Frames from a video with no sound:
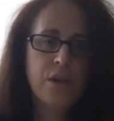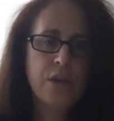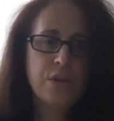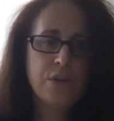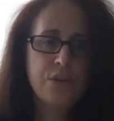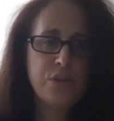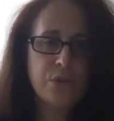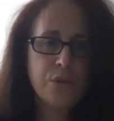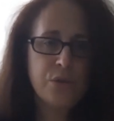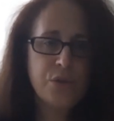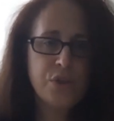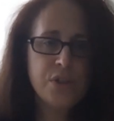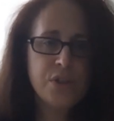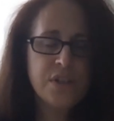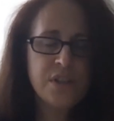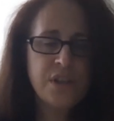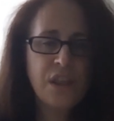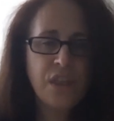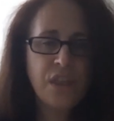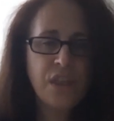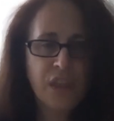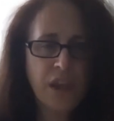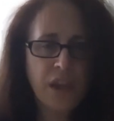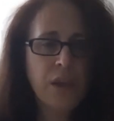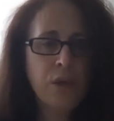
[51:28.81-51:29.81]
So just a
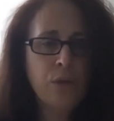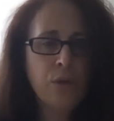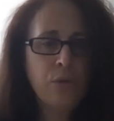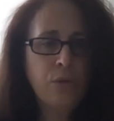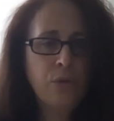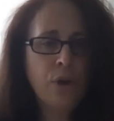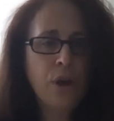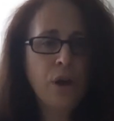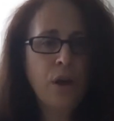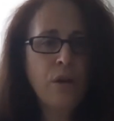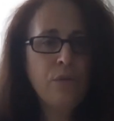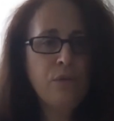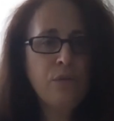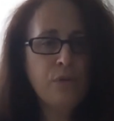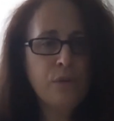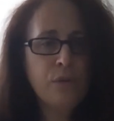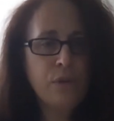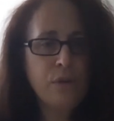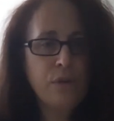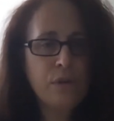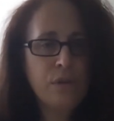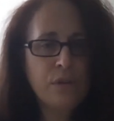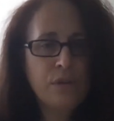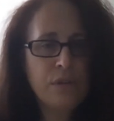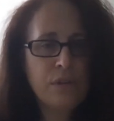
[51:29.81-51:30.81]
thank you, Don,
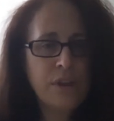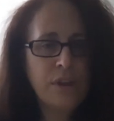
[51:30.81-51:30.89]
for